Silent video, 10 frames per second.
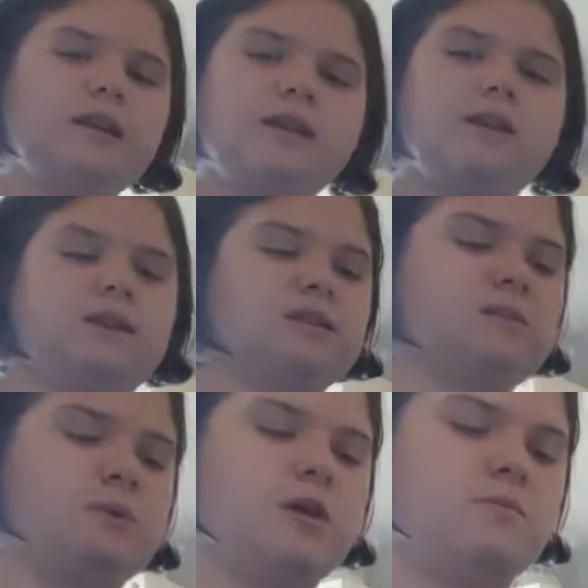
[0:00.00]
little
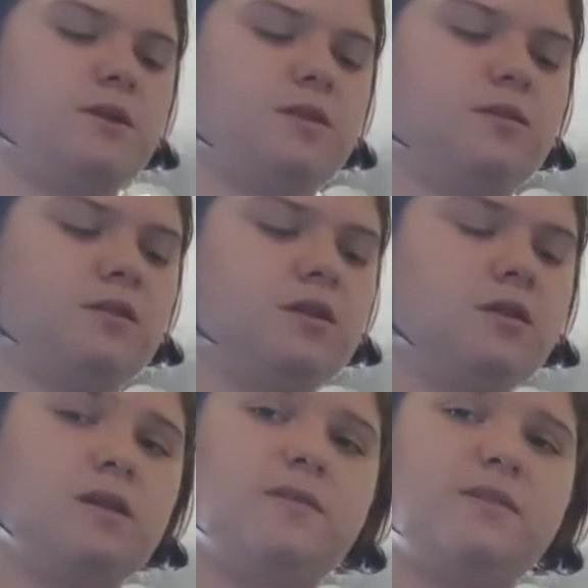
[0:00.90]
experiment.
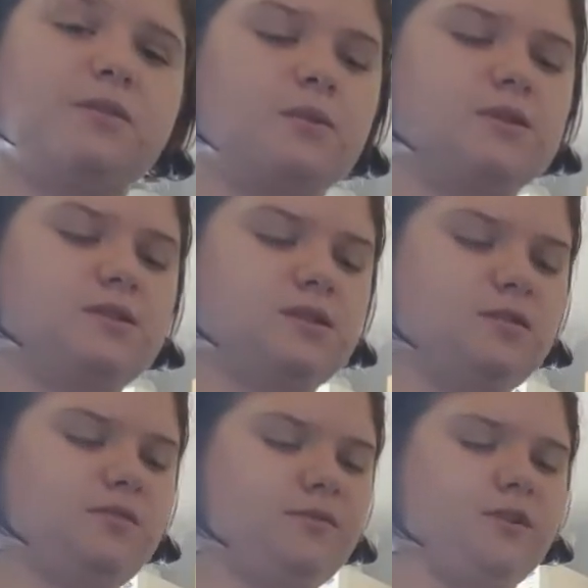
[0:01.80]
I've left the ones in
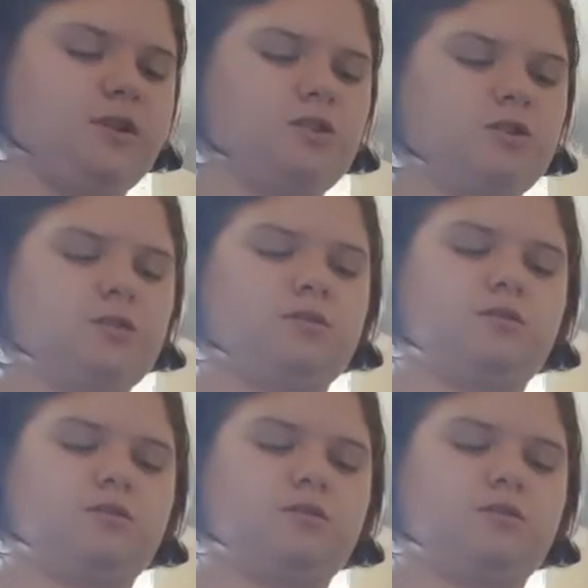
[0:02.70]
the fridge